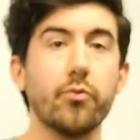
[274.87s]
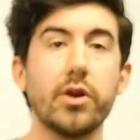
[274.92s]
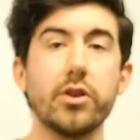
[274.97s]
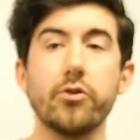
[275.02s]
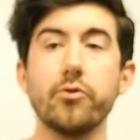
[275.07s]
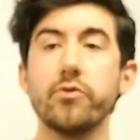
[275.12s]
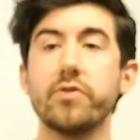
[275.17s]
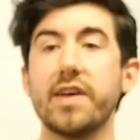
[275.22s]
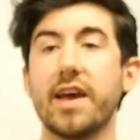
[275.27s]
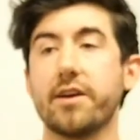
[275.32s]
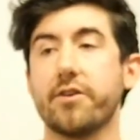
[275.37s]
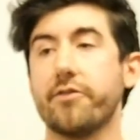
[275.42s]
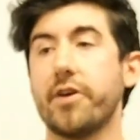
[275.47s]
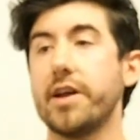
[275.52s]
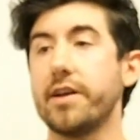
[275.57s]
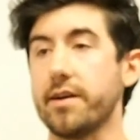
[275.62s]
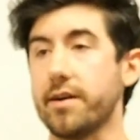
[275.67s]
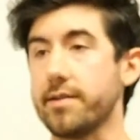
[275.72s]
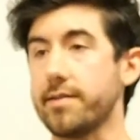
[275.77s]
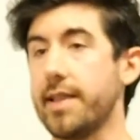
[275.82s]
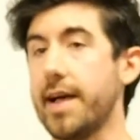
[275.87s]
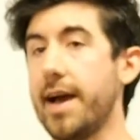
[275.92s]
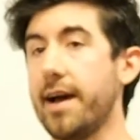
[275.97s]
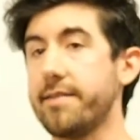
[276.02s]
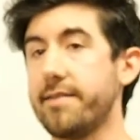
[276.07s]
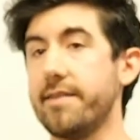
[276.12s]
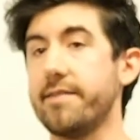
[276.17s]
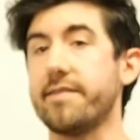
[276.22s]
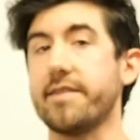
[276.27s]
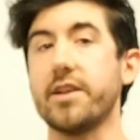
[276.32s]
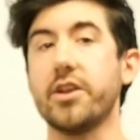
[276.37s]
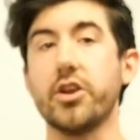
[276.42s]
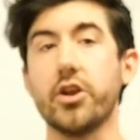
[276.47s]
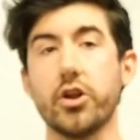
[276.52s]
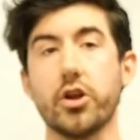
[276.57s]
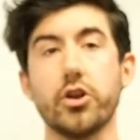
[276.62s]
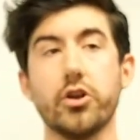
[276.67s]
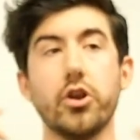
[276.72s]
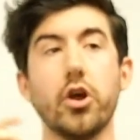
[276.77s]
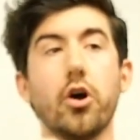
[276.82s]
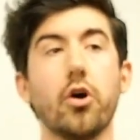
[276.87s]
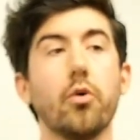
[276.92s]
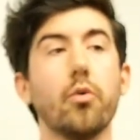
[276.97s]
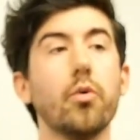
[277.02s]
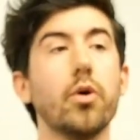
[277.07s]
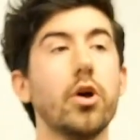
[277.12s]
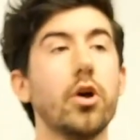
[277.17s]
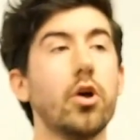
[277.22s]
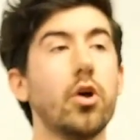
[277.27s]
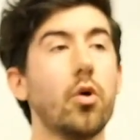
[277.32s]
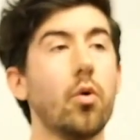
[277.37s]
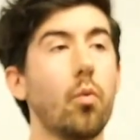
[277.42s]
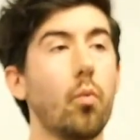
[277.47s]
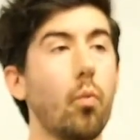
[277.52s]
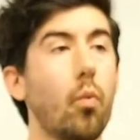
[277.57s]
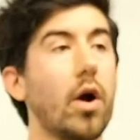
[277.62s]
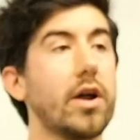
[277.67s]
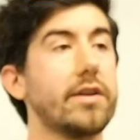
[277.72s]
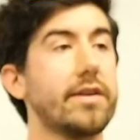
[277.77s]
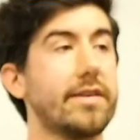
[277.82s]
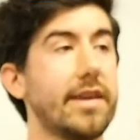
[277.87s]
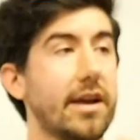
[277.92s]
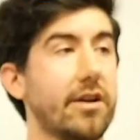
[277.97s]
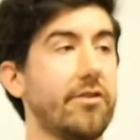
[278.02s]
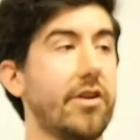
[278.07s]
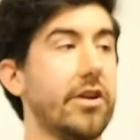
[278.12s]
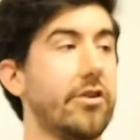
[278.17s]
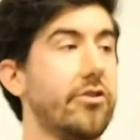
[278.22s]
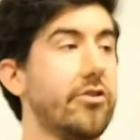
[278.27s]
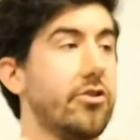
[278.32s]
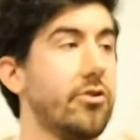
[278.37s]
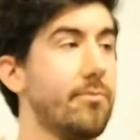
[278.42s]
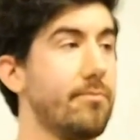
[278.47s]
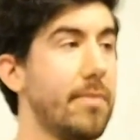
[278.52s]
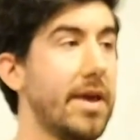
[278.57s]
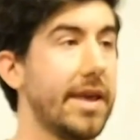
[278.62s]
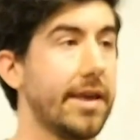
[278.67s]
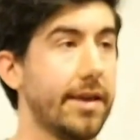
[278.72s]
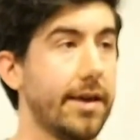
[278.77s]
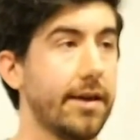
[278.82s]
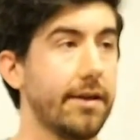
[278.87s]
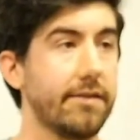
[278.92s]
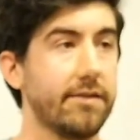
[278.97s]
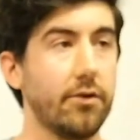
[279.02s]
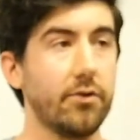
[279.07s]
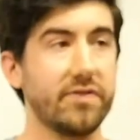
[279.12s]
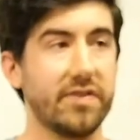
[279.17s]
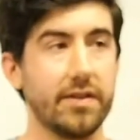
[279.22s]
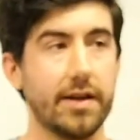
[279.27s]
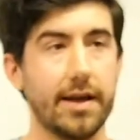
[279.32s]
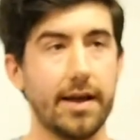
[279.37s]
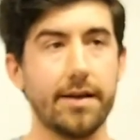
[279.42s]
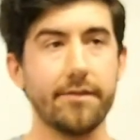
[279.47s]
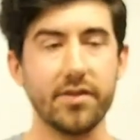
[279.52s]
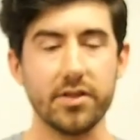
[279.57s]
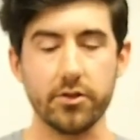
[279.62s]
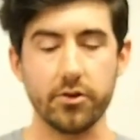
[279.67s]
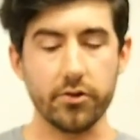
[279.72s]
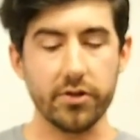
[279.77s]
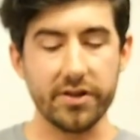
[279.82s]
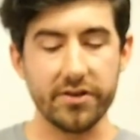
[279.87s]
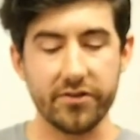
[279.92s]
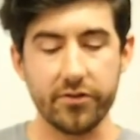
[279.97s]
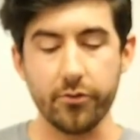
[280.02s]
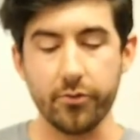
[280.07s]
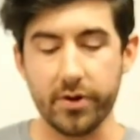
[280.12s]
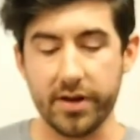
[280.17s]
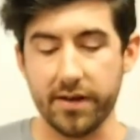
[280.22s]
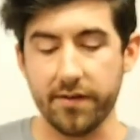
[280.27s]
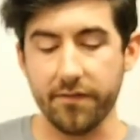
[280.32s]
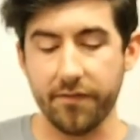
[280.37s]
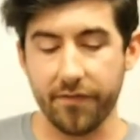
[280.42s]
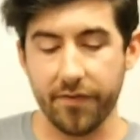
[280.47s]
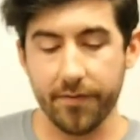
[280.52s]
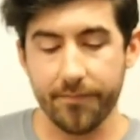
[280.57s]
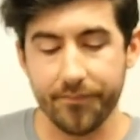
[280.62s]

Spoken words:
When you decorate a class, it's going to know what decorator you're making. So it's kind of a little intuitive.